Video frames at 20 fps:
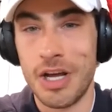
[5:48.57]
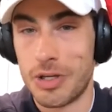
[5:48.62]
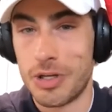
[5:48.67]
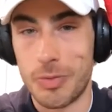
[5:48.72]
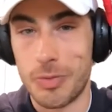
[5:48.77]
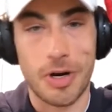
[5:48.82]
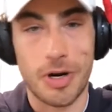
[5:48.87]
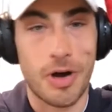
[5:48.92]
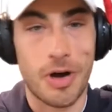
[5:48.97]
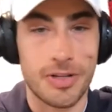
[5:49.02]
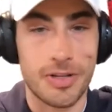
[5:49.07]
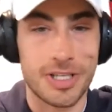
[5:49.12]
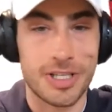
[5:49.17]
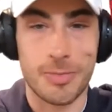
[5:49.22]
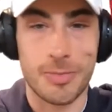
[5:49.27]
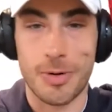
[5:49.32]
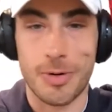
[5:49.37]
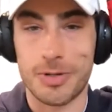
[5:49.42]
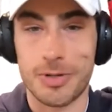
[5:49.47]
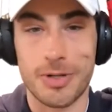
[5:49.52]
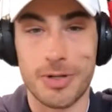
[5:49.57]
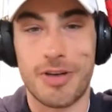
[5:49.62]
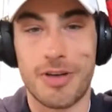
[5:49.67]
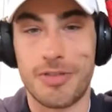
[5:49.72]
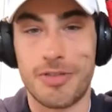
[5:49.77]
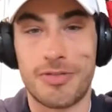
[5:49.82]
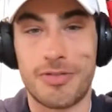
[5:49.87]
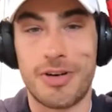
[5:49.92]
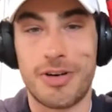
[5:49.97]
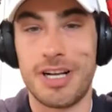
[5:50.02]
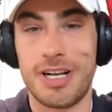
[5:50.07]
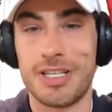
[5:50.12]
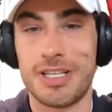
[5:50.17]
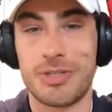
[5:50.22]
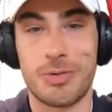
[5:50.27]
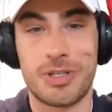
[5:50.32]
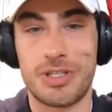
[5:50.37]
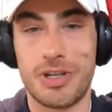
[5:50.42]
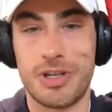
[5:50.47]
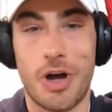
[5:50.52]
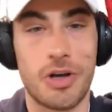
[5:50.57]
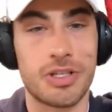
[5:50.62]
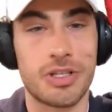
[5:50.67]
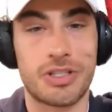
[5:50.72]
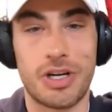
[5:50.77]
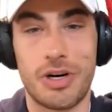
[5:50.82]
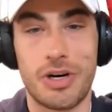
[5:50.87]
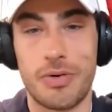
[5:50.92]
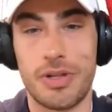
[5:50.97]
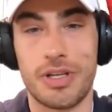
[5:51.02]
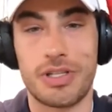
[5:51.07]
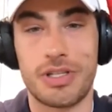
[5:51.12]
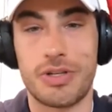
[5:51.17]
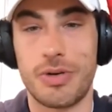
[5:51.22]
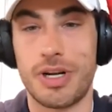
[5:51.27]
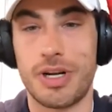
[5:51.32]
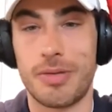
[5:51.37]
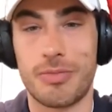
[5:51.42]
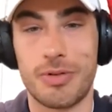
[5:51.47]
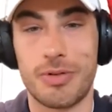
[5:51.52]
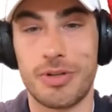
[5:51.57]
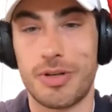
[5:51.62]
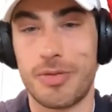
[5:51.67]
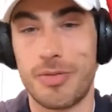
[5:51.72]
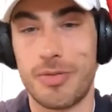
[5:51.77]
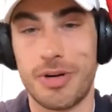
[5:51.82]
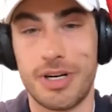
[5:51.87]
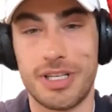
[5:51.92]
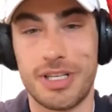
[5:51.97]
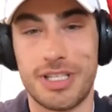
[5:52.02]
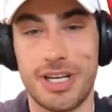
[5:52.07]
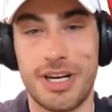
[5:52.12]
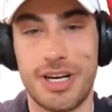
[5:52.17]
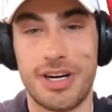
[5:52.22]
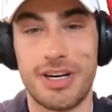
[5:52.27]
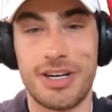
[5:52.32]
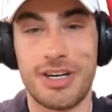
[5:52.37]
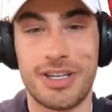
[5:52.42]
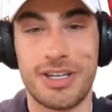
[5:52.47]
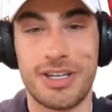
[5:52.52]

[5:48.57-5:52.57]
doing all these sports with all of our friends, which all started with us doing them through the community center.